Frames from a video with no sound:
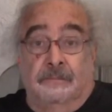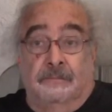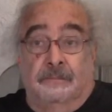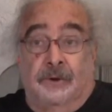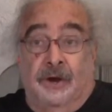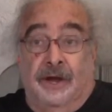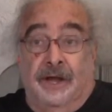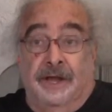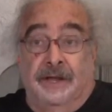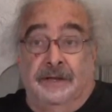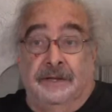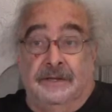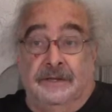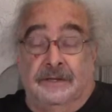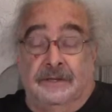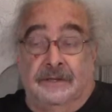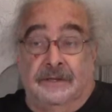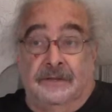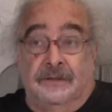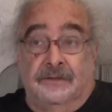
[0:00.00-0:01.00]
by
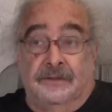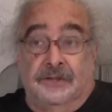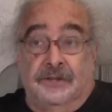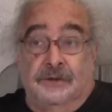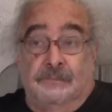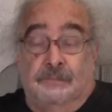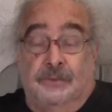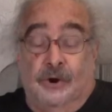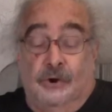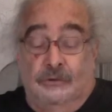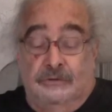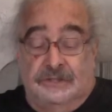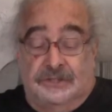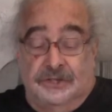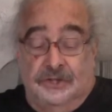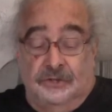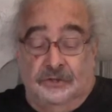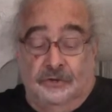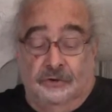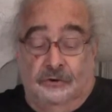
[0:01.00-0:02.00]
the
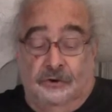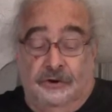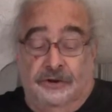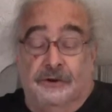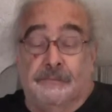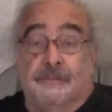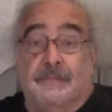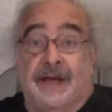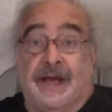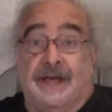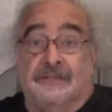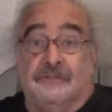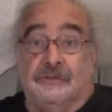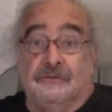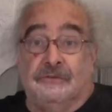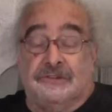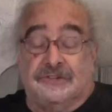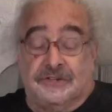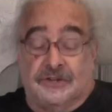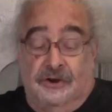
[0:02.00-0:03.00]
opposing lawyer,
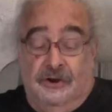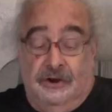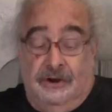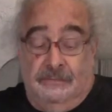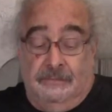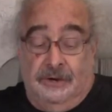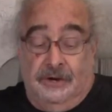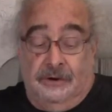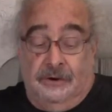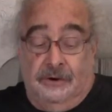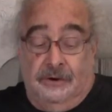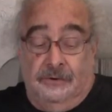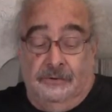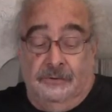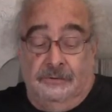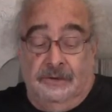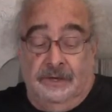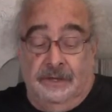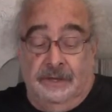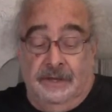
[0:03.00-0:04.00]
Matthew
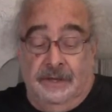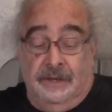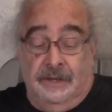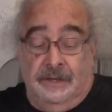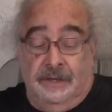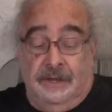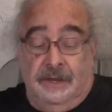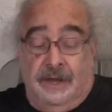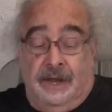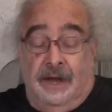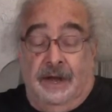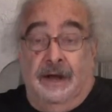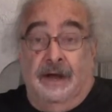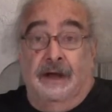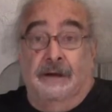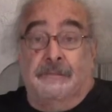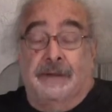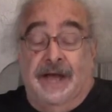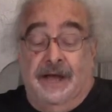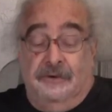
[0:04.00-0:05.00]
Scarborough,
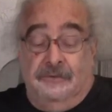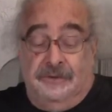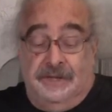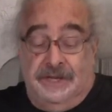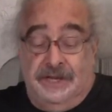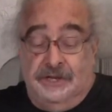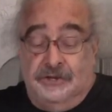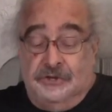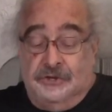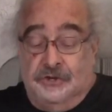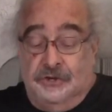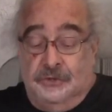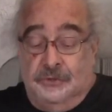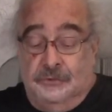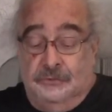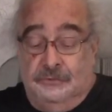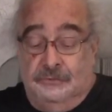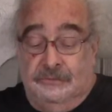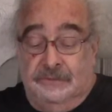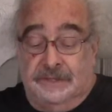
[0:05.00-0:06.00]
uh, about issues
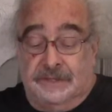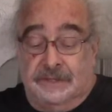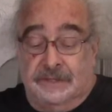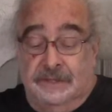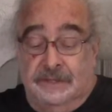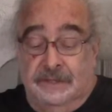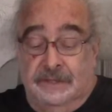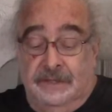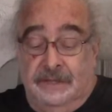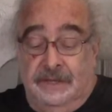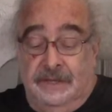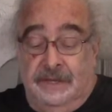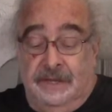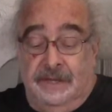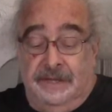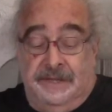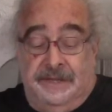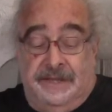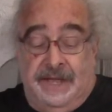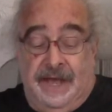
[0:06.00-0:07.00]

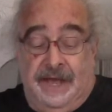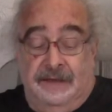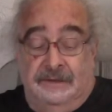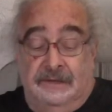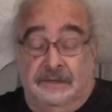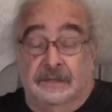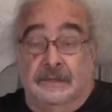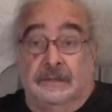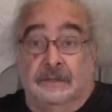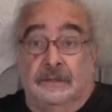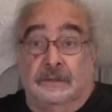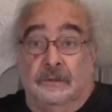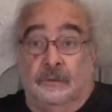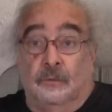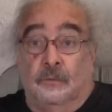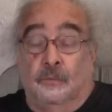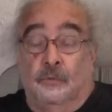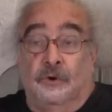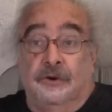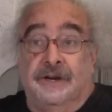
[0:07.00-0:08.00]
that
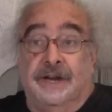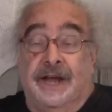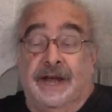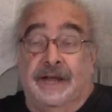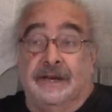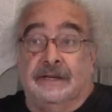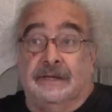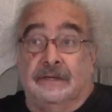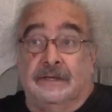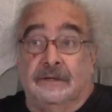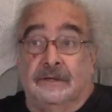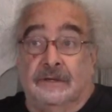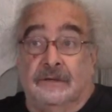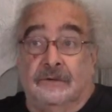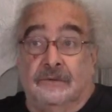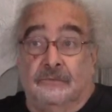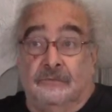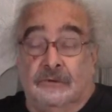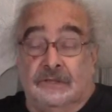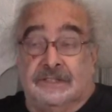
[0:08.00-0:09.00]
were not
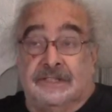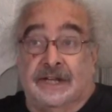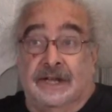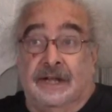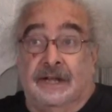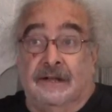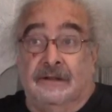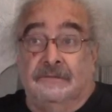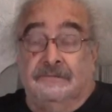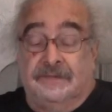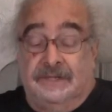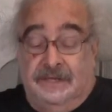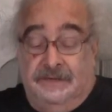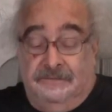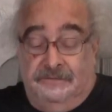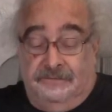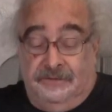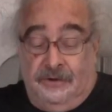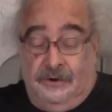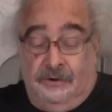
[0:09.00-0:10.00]
resolved in
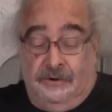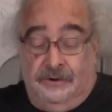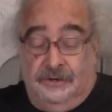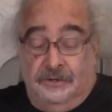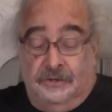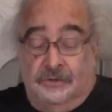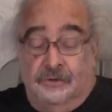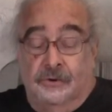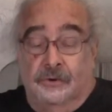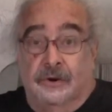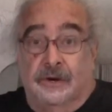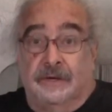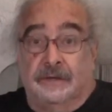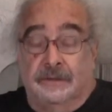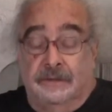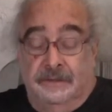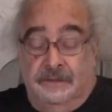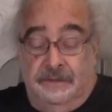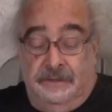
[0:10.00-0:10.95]
Florida court.